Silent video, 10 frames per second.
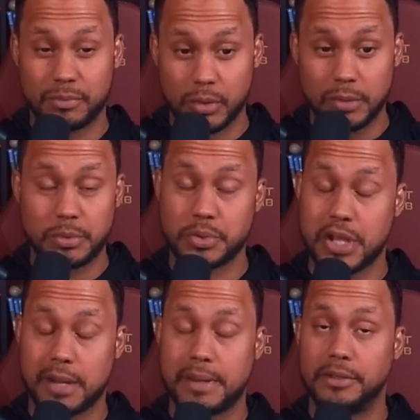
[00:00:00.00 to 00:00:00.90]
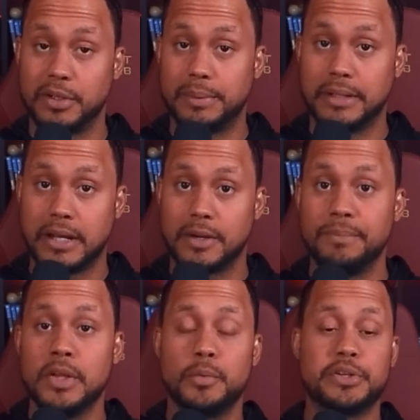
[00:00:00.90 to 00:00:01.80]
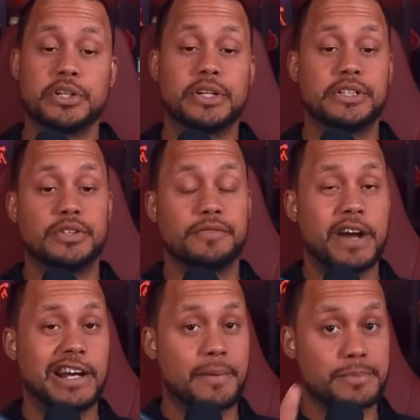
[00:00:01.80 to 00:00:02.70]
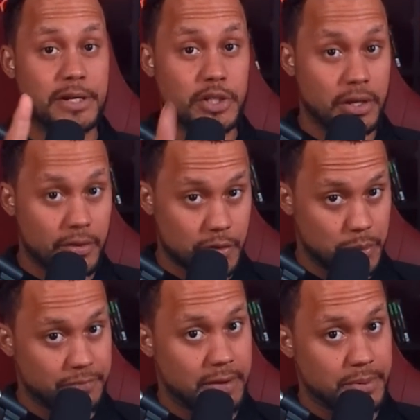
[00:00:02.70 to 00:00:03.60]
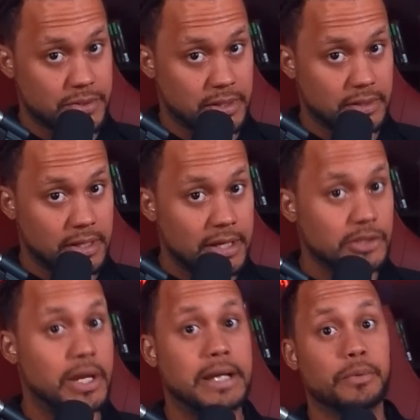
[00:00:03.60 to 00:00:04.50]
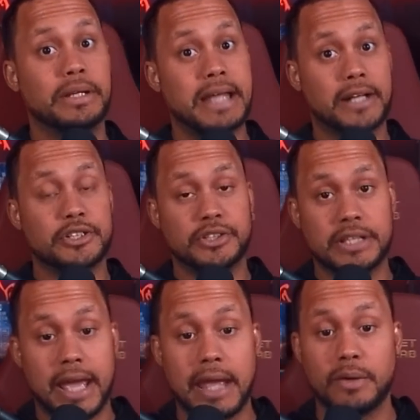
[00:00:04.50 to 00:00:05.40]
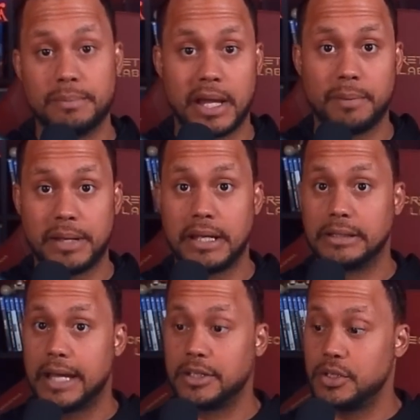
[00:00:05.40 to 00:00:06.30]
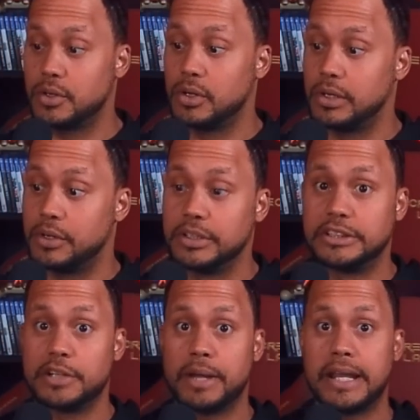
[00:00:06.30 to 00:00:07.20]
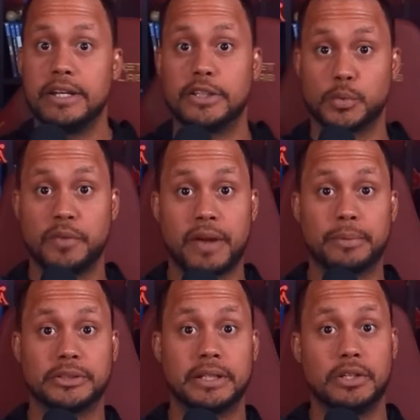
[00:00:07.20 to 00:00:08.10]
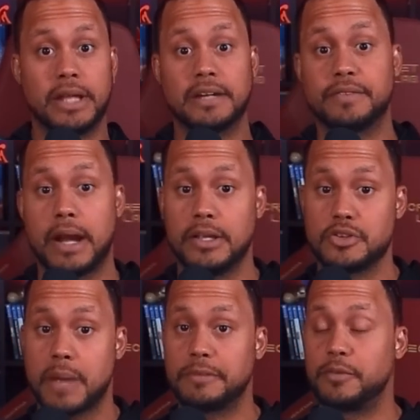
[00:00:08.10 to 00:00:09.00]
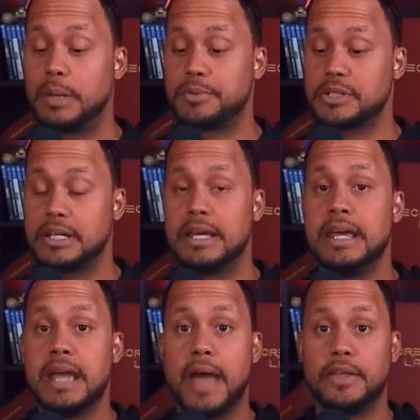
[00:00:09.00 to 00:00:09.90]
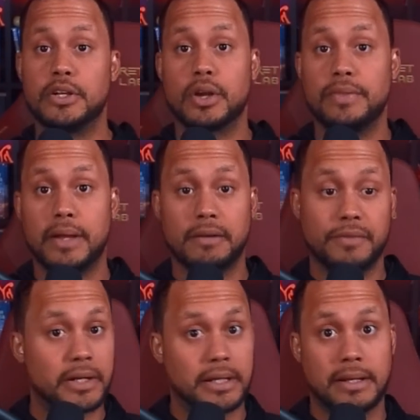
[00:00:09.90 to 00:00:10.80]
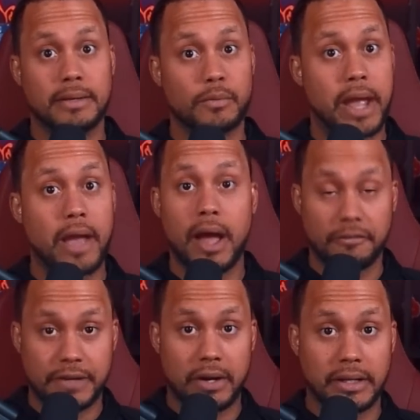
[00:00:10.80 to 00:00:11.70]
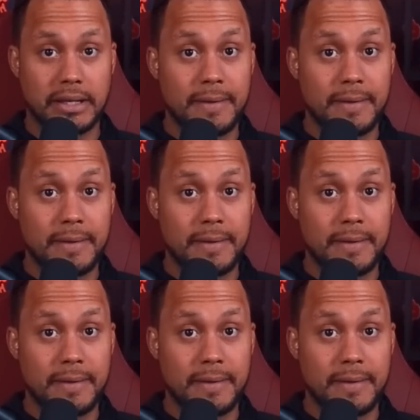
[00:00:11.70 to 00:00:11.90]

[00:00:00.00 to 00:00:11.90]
rune, which we'll talk about a little bit later, which increases your fire damage by another 25%. So I could really actually see the AoE meta being like you're incinerating, you get the 25%, you're Lake of Firing, you drop the 40%, and then you're in there fucking Hellfiring.